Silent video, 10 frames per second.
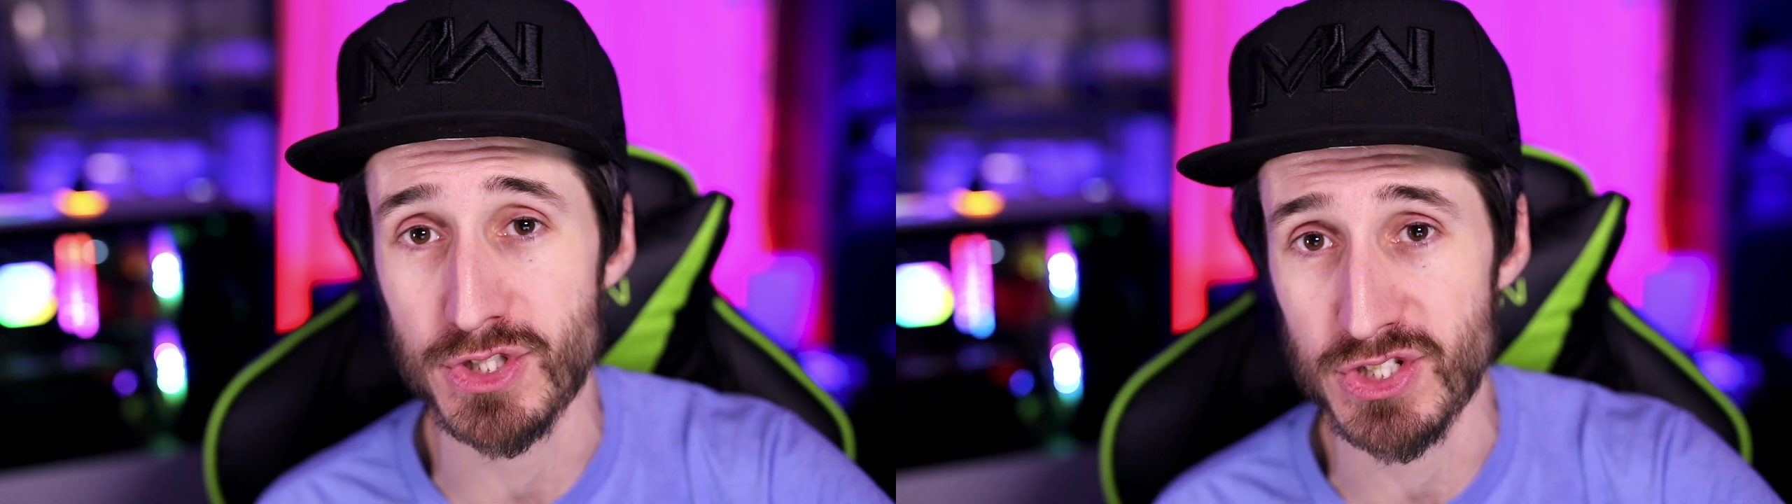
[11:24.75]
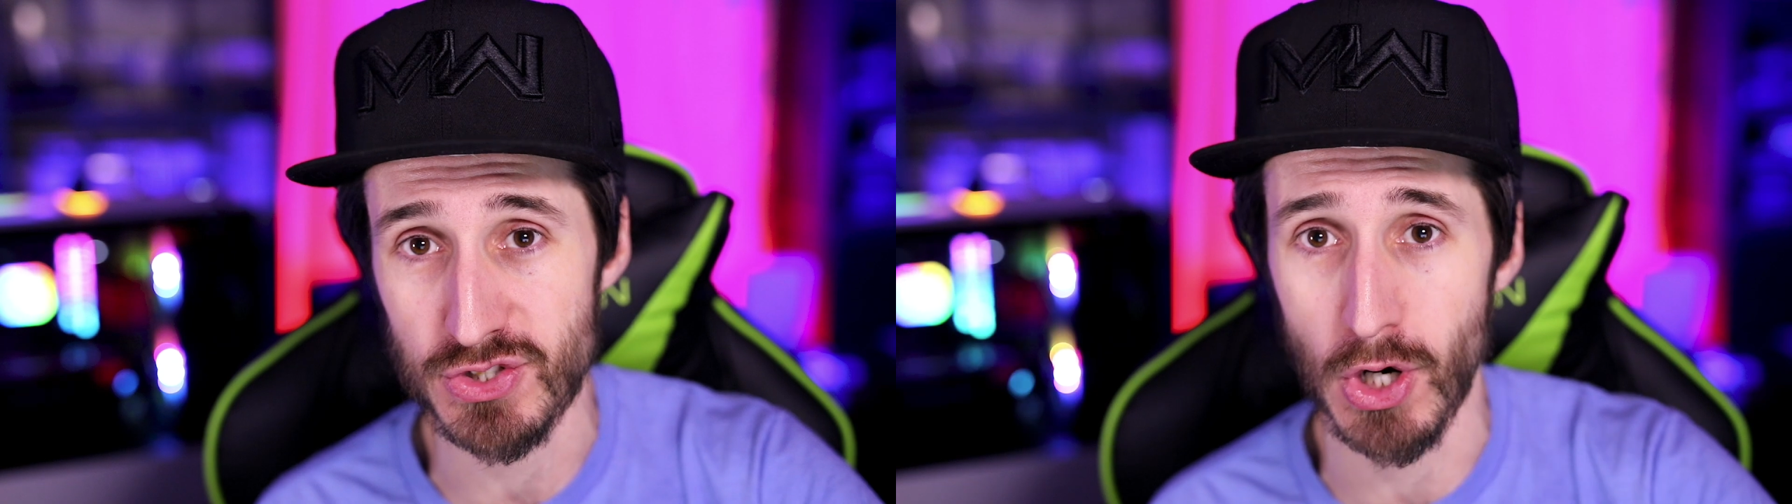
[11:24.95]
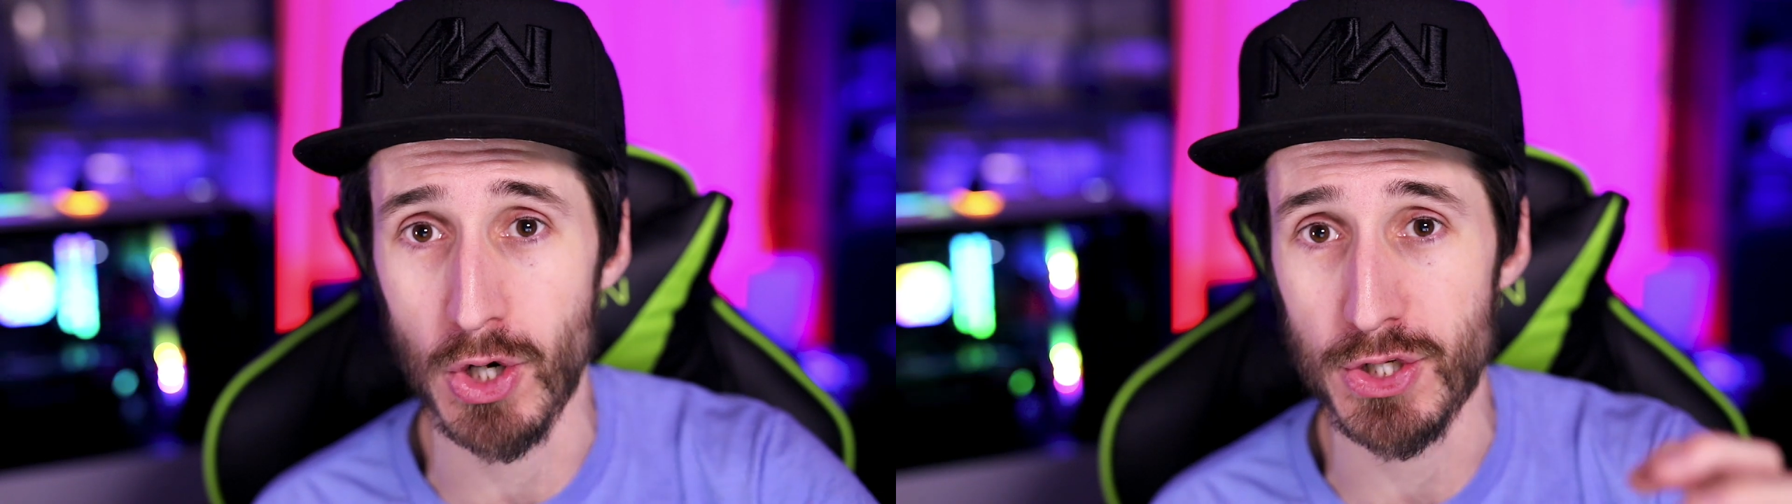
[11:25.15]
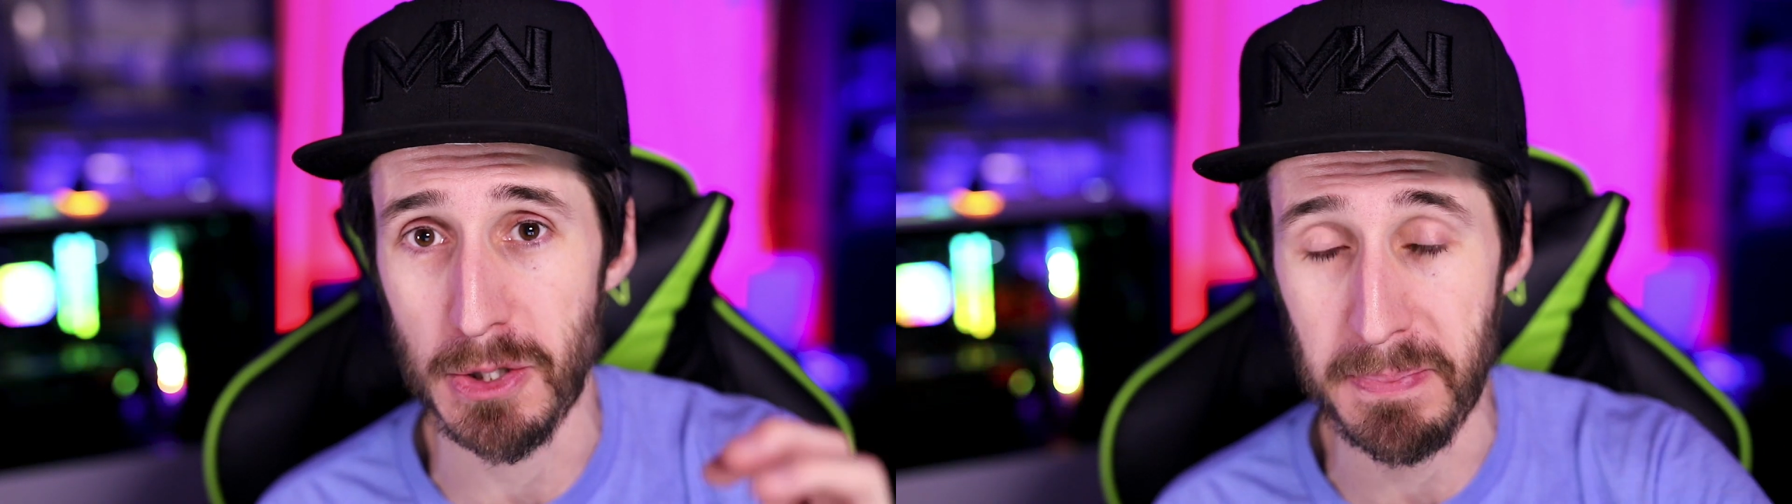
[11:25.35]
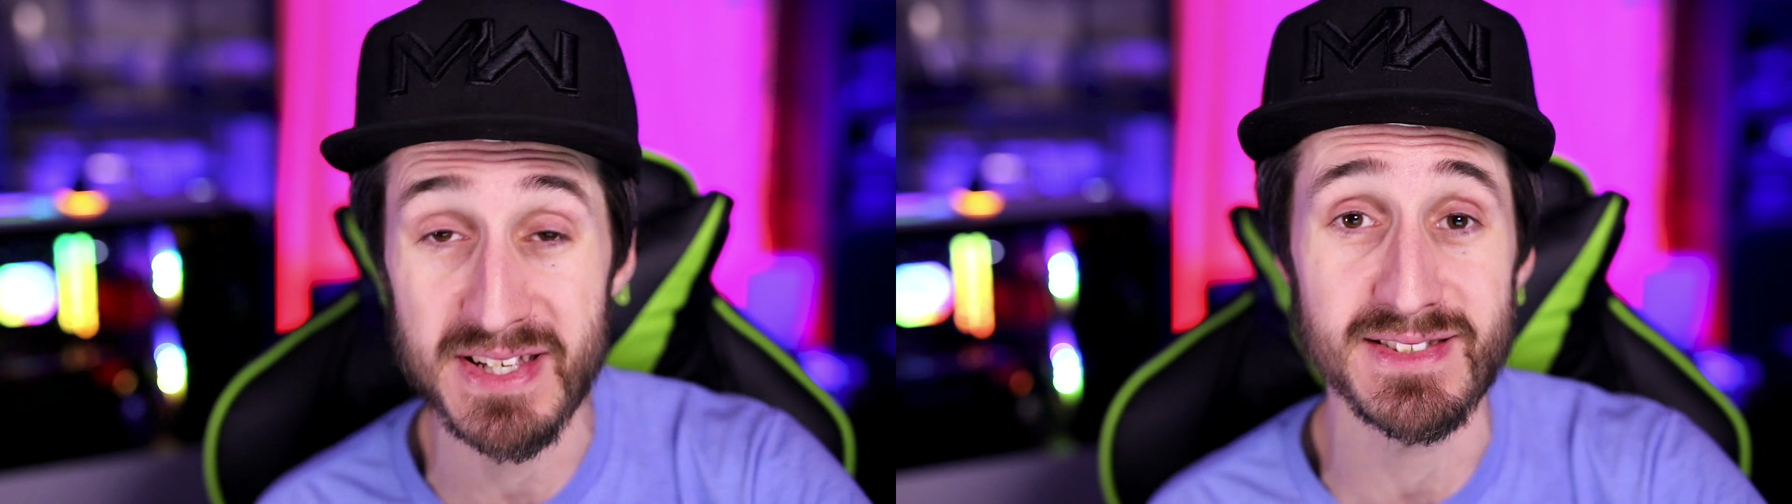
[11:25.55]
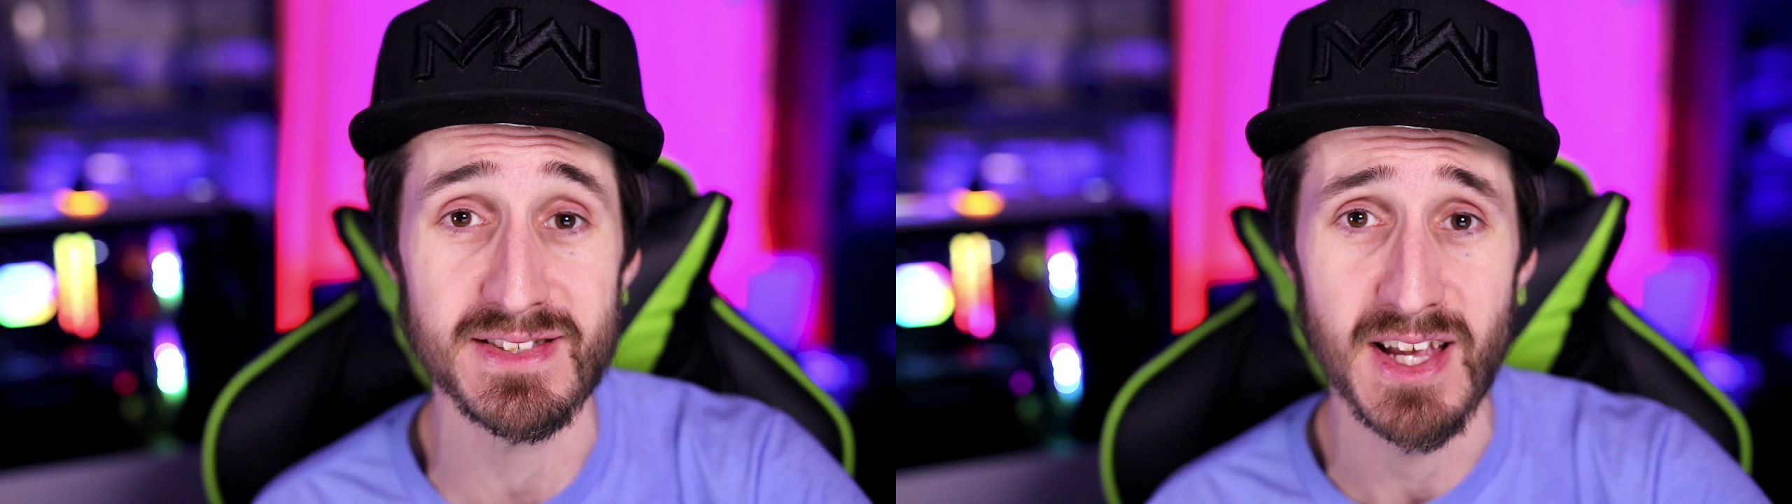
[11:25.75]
to start your business.